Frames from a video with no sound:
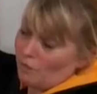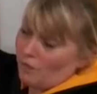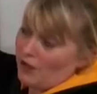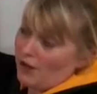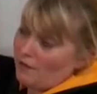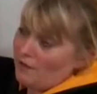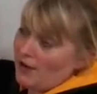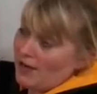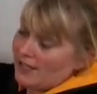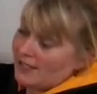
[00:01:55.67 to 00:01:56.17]

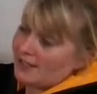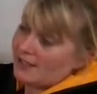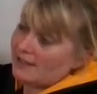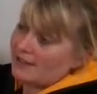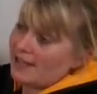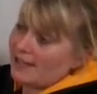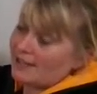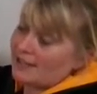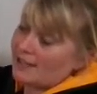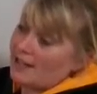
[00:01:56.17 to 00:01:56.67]
there is
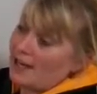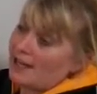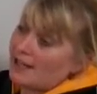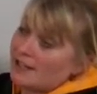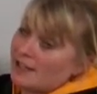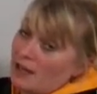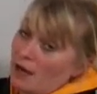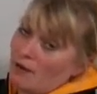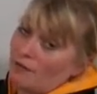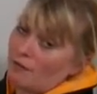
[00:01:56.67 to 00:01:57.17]

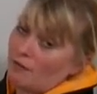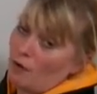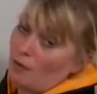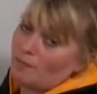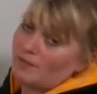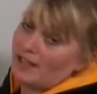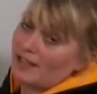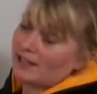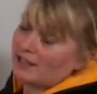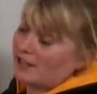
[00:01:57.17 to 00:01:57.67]
designated staff
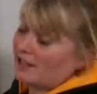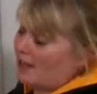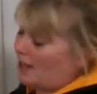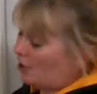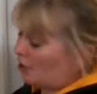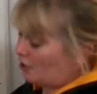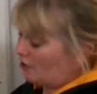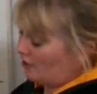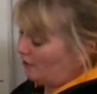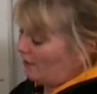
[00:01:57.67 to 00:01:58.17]
from
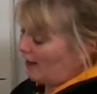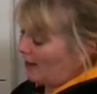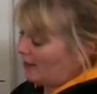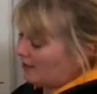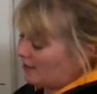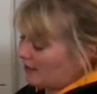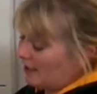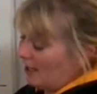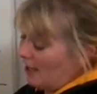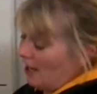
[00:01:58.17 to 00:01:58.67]
destination
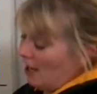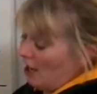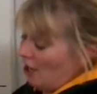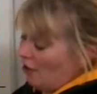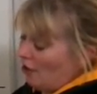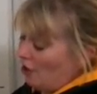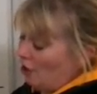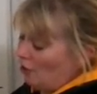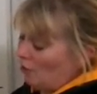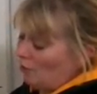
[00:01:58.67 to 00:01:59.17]
events
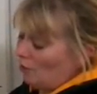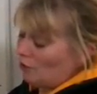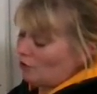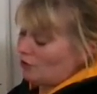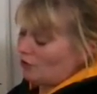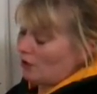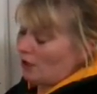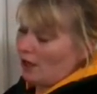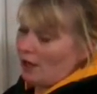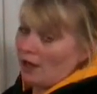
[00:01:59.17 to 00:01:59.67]
that
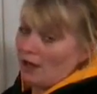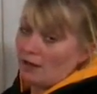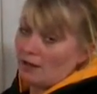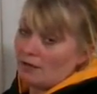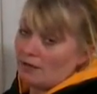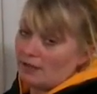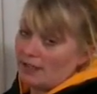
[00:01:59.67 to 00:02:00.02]
would uh,